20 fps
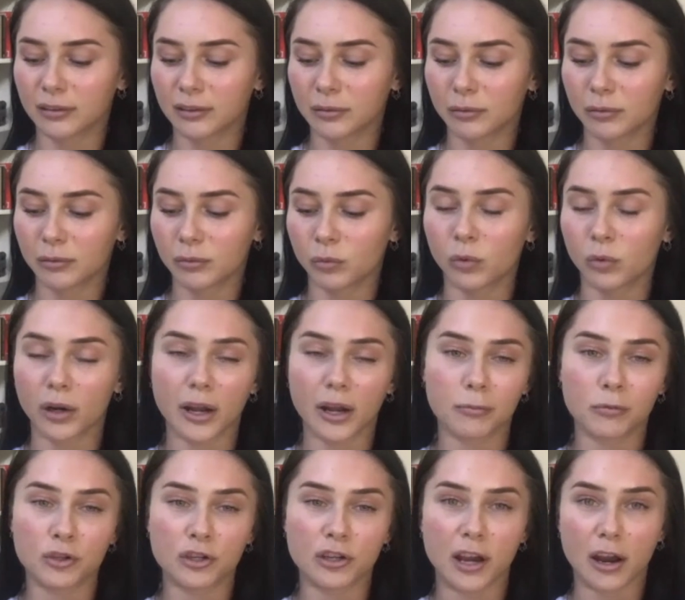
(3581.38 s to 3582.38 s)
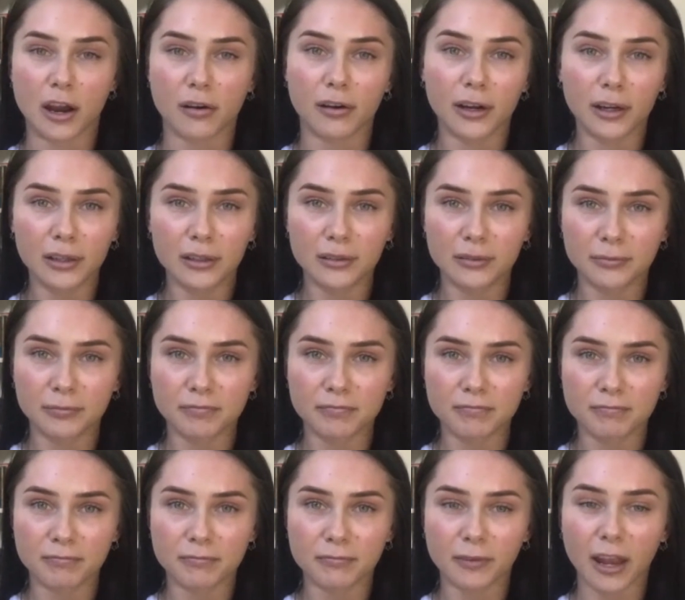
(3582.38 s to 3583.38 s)
what I'm sharing
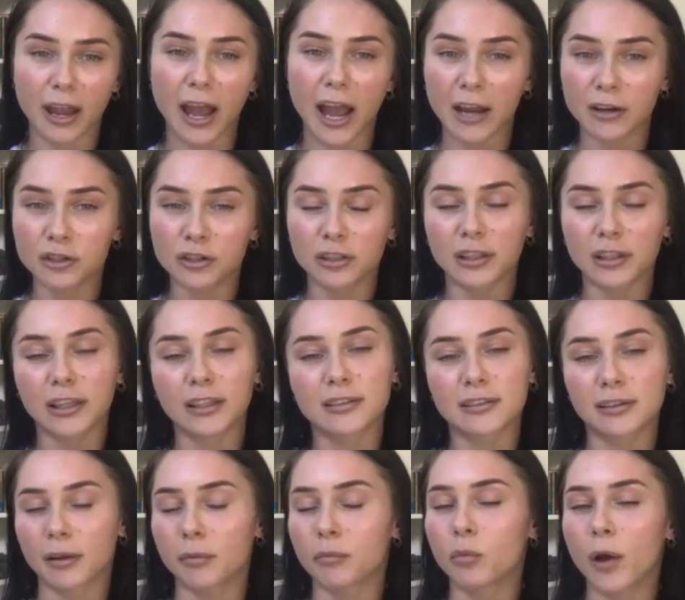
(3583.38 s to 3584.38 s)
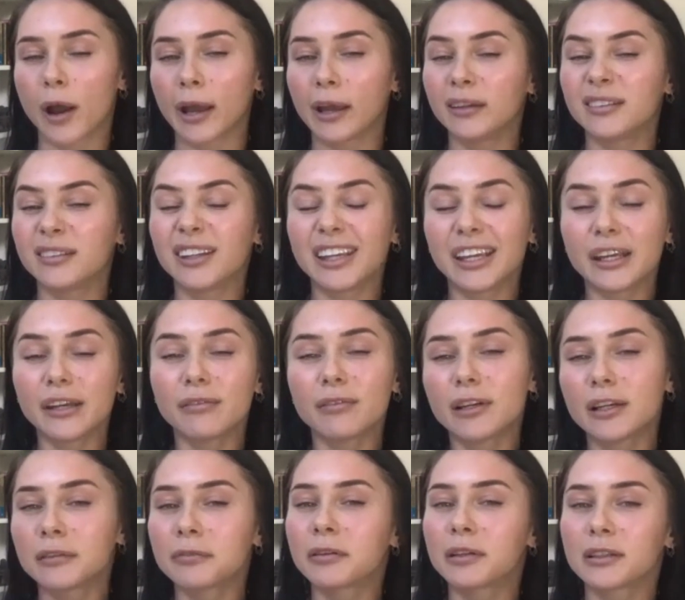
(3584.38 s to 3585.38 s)
actually, in some ways, even
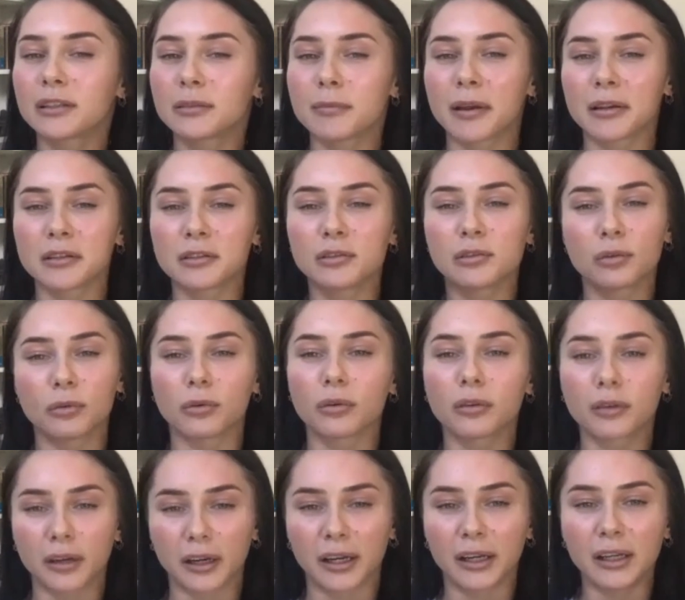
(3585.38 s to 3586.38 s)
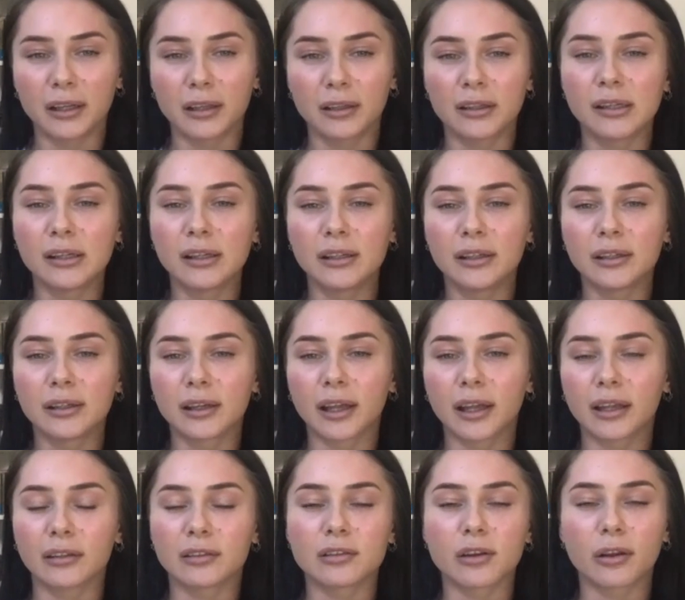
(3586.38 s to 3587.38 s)
if it's my story,
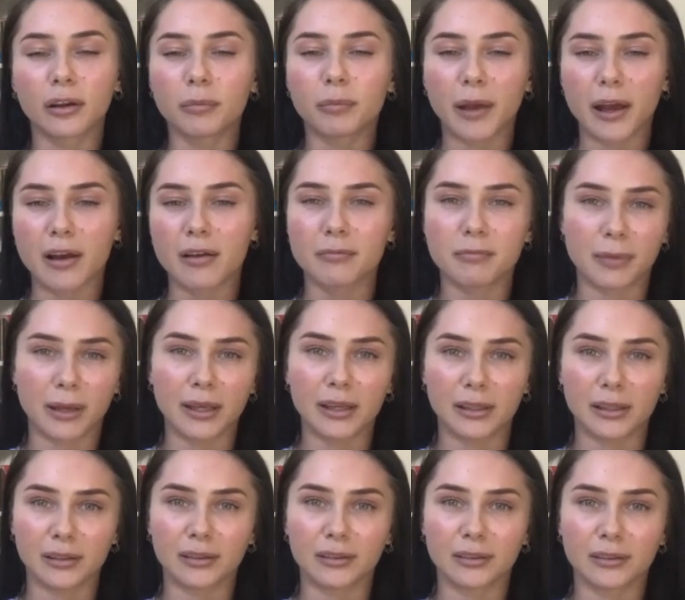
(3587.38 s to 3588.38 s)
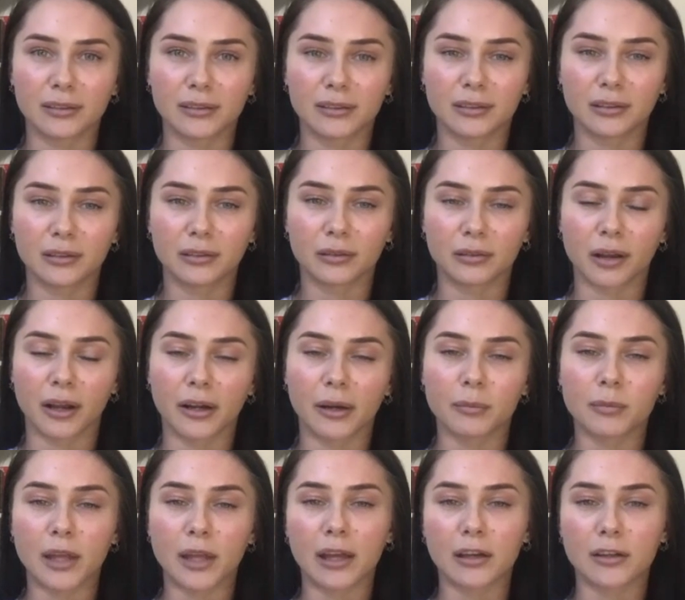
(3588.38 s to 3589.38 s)
is not about me, right? I'm
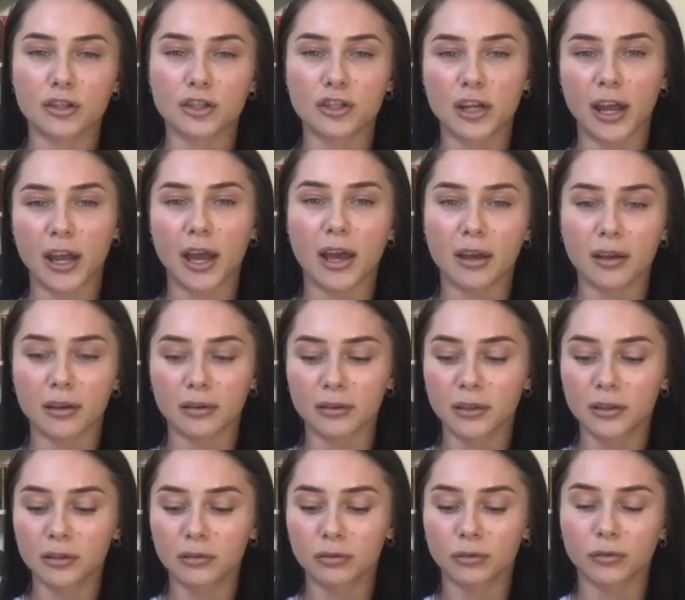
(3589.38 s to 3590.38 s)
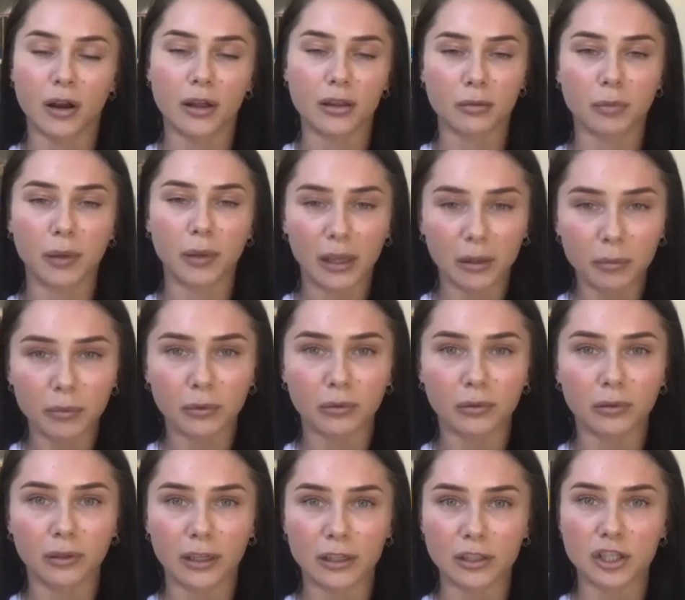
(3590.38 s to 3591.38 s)
there to share for other
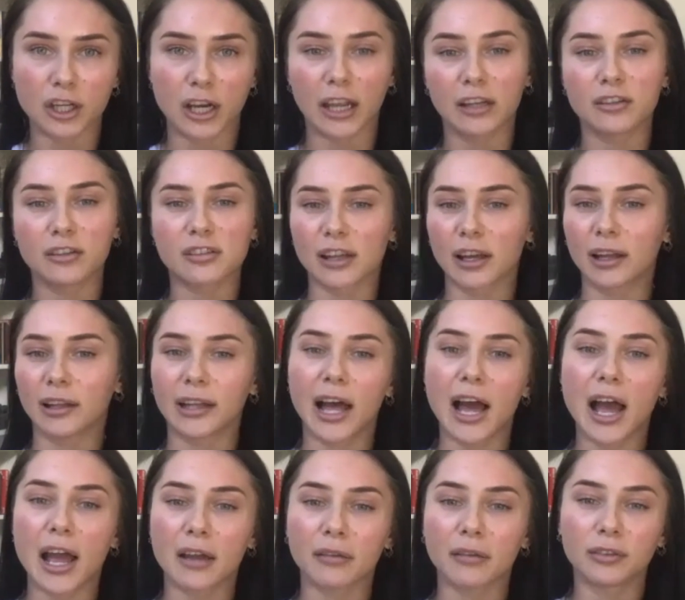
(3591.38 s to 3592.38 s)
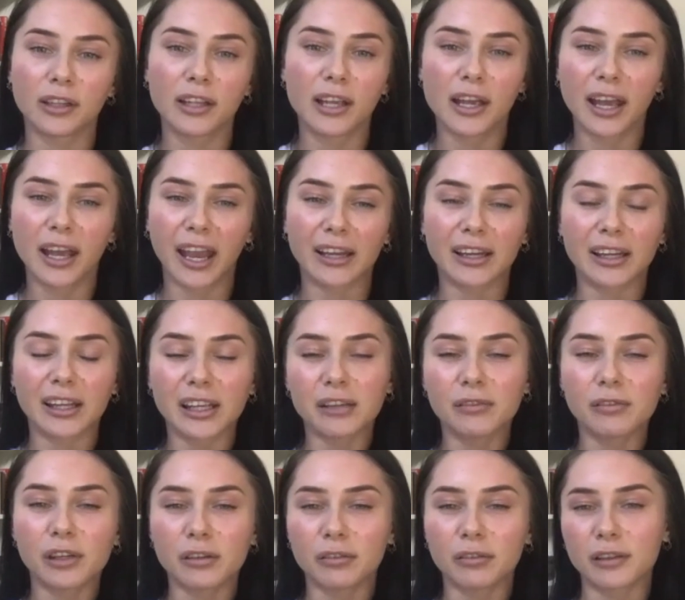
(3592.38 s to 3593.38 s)
people and change their lives. And
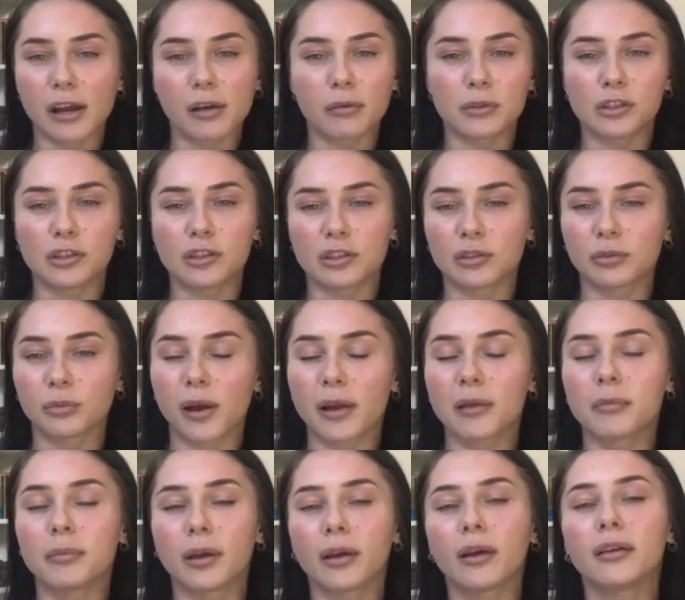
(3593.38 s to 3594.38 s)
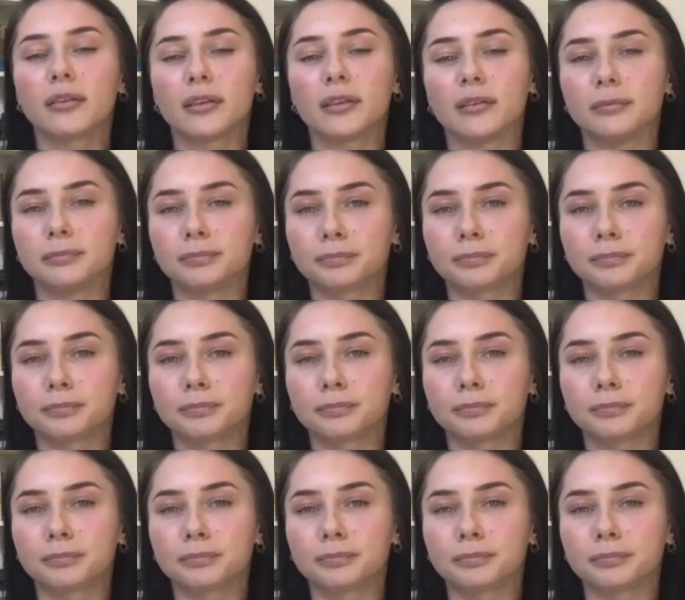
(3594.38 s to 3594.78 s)
even if that was just one person,